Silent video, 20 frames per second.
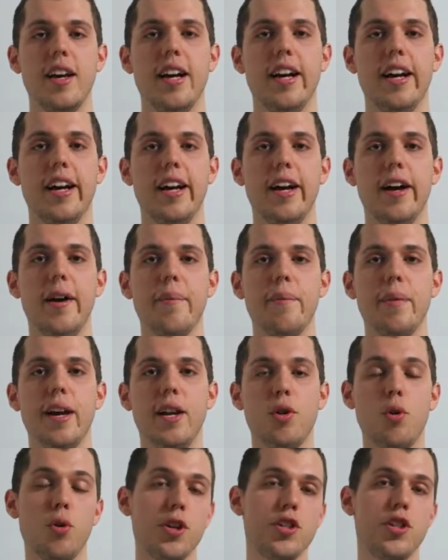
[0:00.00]

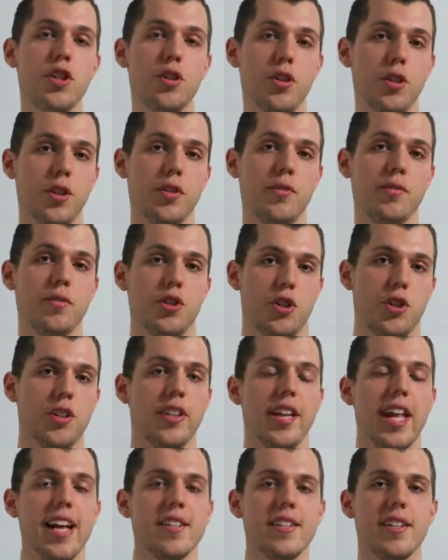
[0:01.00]
In order to learn
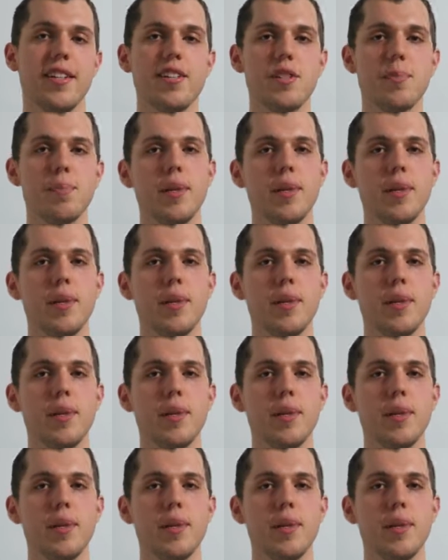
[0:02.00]
certain lessons,